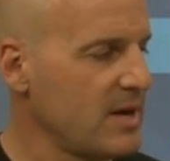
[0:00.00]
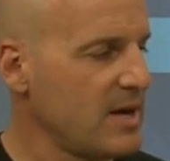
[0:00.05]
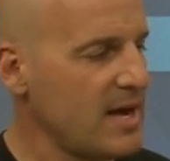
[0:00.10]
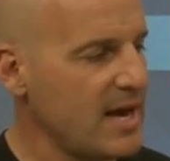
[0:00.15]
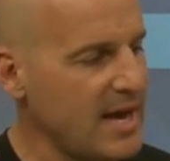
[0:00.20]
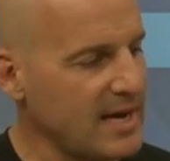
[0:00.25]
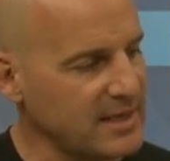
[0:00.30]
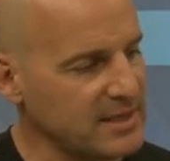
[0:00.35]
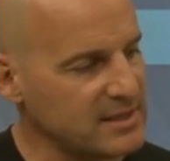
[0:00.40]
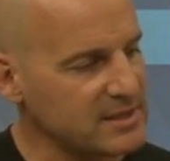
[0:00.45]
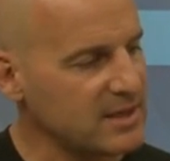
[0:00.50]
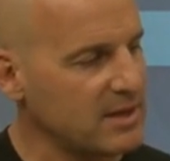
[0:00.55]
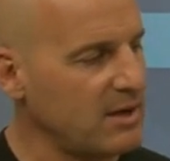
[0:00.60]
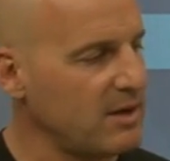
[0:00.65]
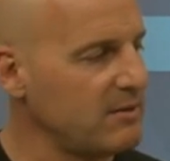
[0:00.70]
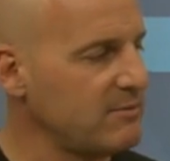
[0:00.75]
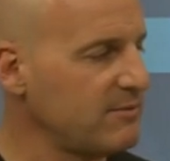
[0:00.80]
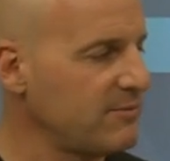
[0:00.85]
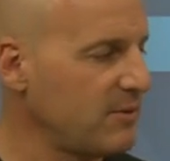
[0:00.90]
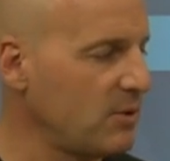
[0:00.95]
and it's
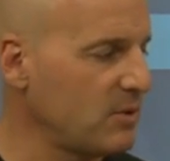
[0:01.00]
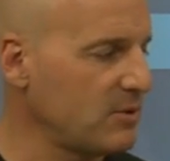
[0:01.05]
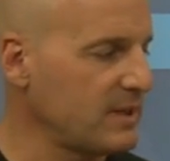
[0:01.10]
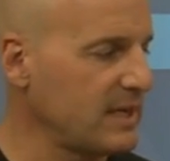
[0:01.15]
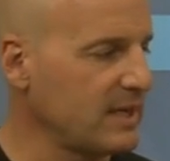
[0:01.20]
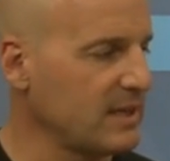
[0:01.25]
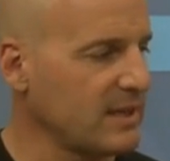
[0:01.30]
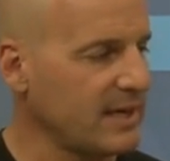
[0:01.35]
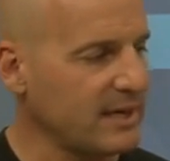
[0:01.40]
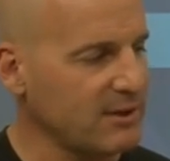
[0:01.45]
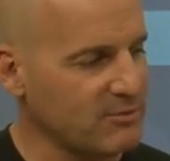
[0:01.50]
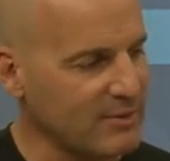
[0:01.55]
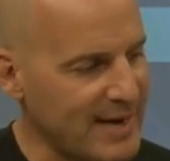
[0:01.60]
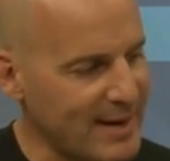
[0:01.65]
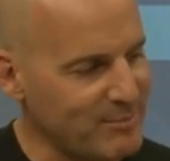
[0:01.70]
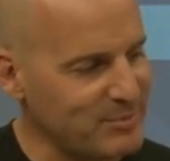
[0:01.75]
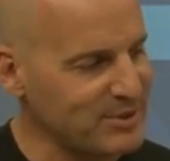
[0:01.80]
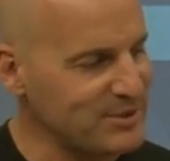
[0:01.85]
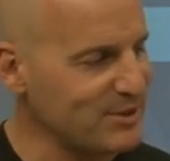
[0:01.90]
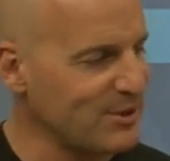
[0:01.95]
unfolding like
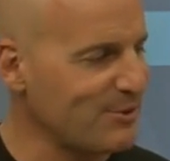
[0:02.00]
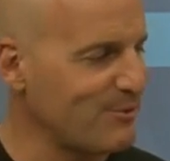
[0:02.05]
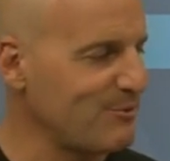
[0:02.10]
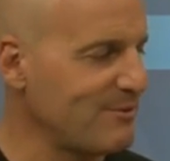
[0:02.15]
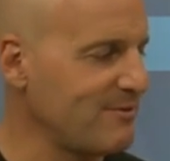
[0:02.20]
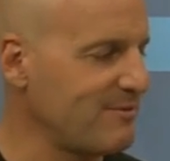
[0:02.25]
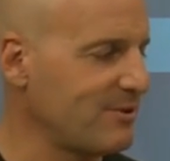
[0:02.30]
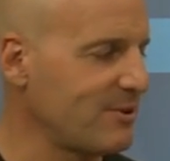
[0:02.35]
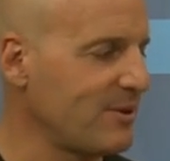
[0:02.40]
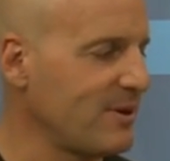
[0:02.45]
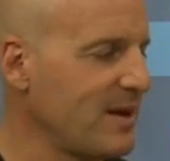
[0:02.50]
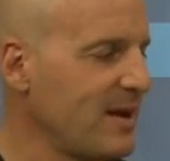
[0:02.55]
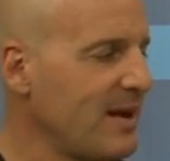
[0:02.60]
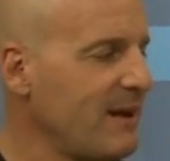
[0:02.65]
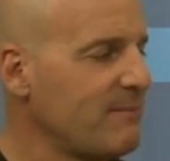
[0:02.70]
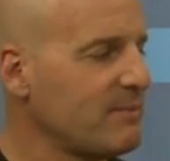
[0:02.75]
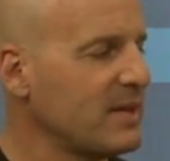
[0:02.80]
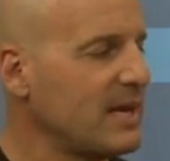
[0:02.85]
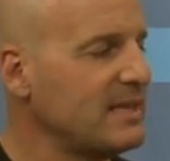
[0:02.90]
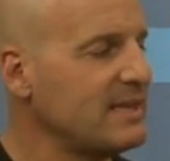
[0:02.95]
rapids on a river,
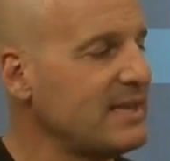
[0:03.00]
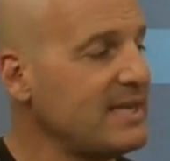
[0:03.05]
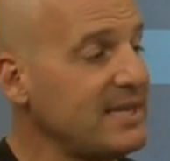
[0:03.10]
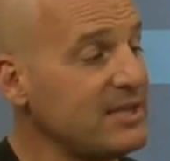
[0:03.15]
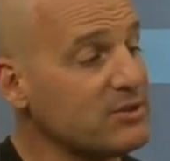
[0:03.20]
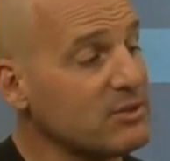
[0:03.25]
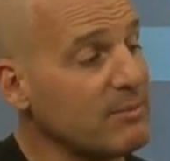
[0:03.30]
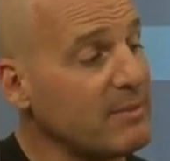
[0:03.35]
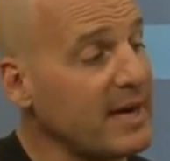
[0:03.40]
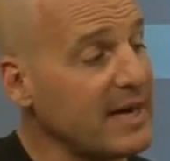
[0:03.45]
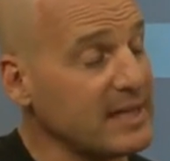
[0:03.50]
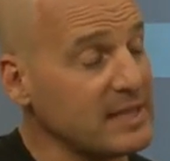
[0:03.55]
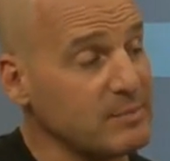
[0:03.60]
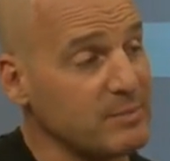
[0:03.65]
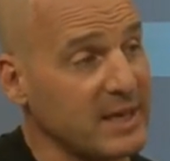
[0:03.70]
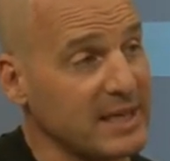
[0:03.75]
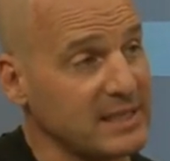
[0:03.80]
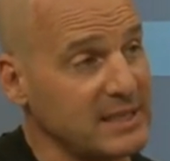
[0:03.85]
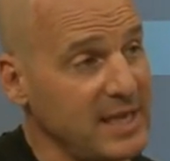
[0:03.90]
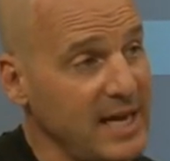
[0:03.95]
and these are my
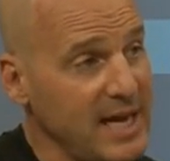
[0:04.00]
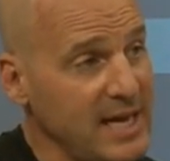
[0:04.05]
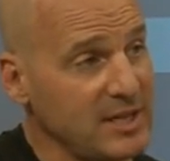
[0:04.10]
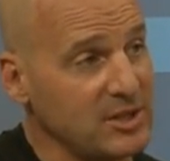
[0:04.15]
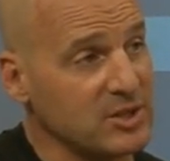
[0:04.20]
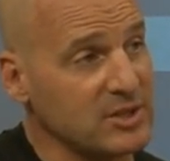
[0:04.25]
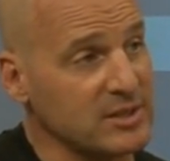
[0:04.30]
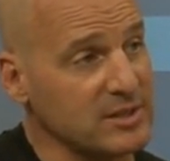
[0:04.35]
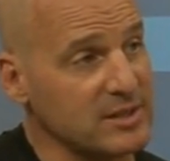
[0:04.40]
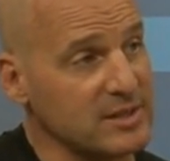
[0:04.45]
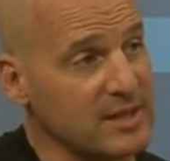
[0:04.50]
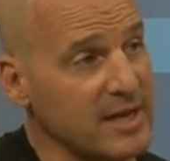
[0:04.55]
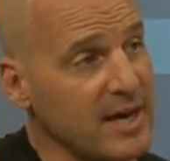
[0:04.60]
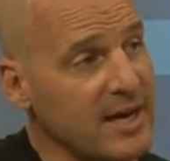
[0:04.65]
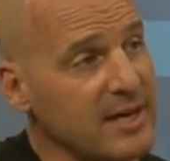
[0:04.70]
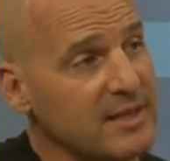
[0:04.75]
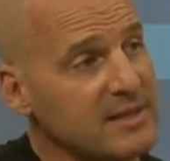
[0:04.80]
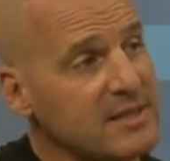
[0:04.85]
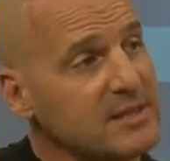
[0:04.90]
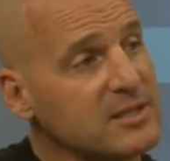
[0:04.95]
expectations,
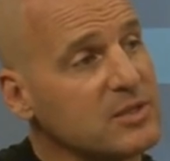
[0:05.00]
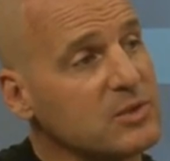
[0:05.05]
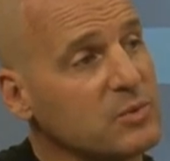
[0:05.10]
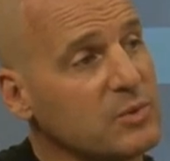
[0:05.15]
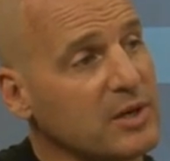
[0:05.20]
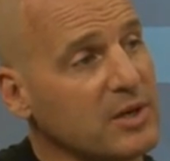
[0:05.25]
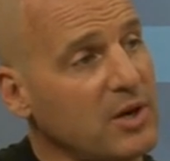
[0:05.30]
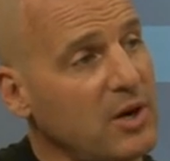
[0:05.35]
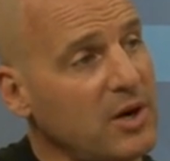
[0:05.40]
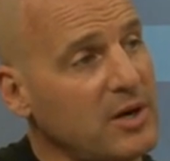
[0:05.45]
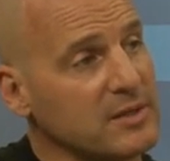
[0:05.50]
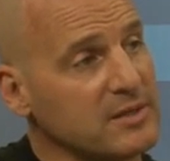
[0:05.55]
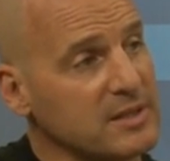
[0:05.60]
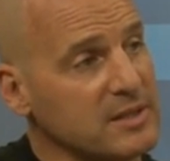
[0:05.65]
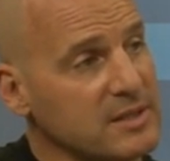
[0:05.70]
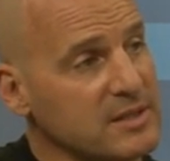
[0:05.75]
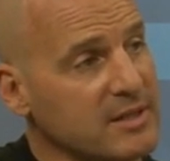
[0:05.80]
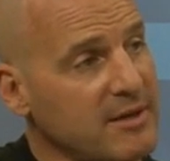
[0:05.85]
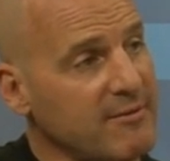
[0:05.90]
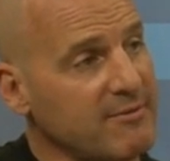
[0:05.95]
this is what causes
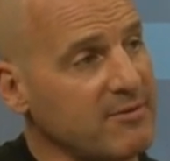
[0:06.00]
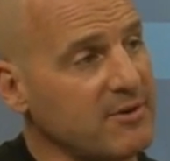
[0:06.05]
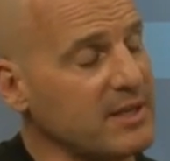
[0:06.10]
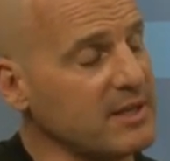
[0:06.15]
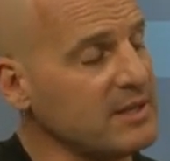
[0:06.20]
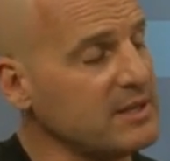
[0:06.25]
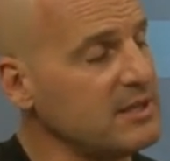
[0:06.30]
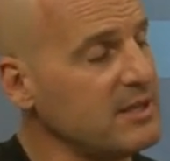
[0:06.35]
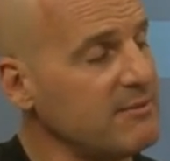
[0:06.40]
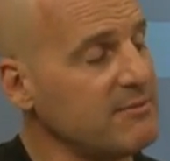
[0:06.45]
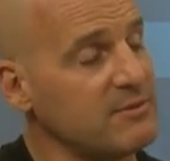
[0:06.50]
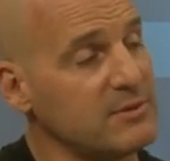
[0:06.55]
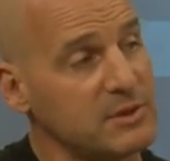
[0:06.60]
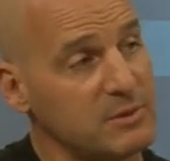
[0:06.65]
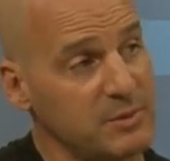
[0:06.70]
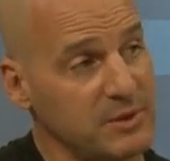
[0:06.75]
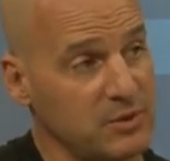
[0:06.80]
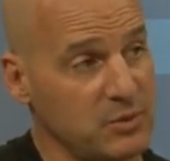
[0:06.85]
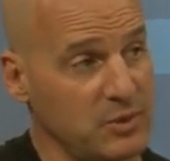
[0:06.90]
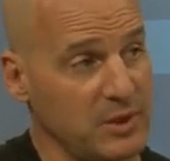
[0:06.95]
suffering. The difference
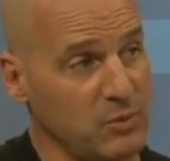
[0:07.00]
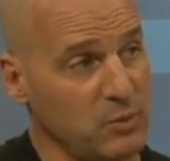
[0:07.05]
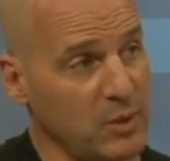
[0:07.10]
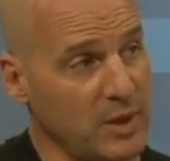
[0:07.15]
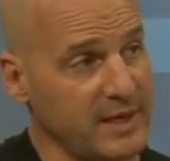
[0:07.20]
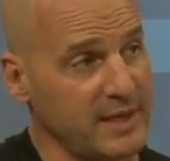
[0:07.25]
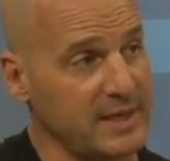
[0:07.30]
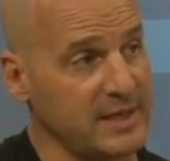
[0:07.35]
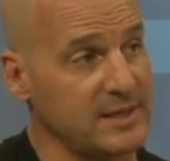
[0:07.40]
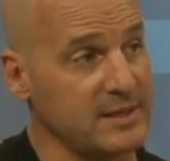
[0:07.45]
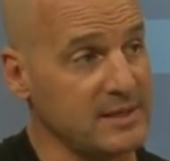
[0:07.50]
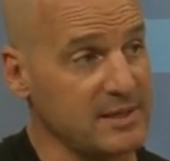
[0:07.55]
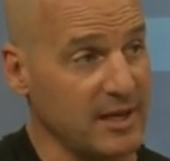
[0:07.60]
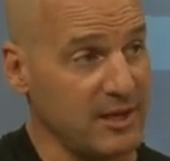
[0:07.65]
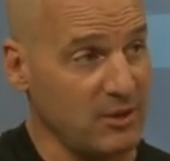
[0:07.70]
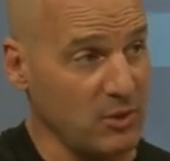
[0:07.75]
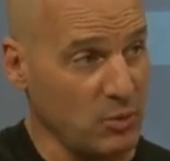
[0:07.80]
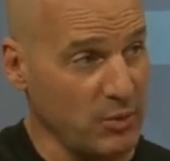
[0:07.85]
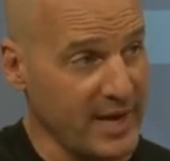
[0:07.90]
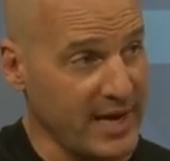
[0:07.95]
between what is
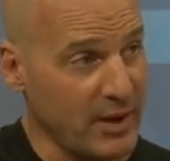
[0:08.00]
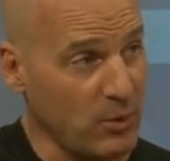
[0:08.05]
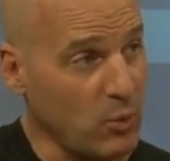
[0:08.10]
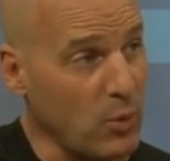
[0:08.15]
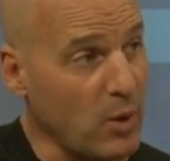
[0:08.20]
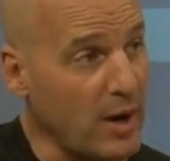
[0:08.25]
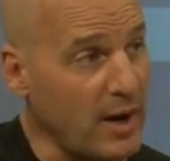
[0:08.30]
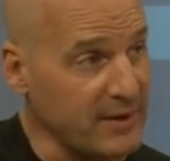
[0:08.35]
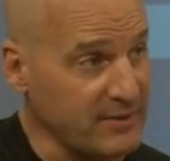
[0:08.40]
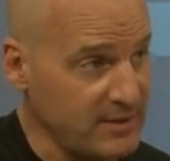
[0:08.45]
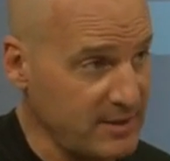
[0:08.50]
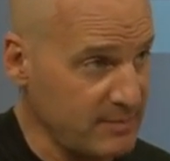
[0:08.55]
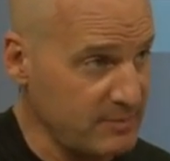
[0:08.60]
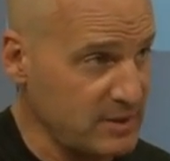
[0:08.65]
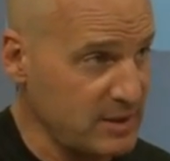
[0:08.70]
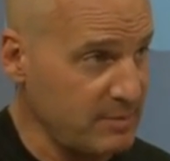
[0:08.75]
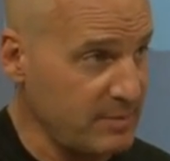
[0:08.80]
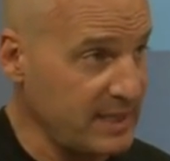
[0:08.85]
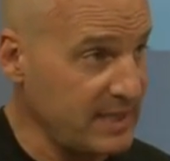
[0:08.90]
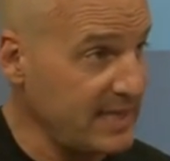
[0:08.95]
and the way I want them
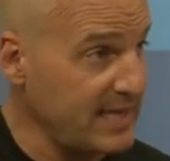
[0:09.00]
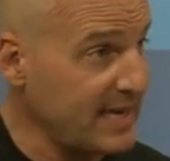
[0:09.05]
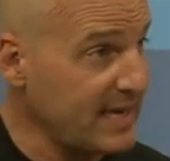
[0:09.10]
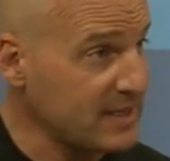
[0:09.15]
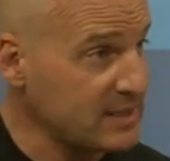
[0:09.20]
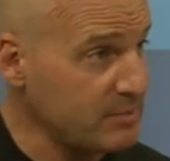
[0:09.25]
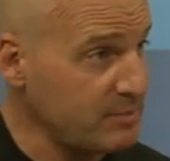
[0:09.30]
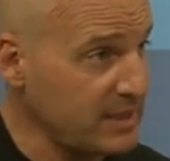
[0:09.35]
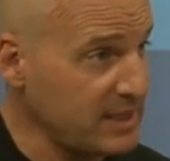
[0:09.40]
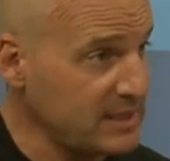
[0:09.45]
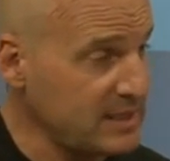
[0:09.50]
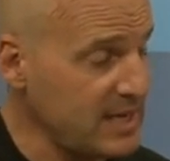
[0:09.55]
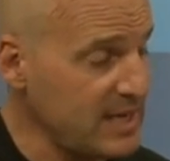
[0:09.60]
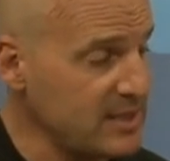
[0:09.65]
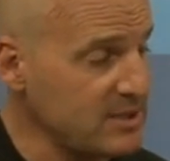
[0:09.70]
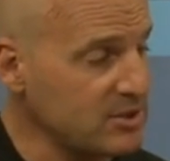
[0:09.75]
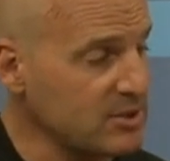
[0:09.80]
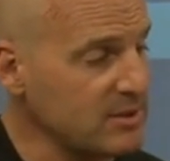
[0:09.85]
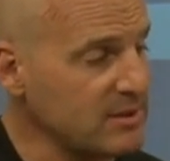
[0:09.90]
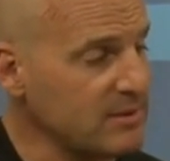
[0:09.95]
to be, the expectation.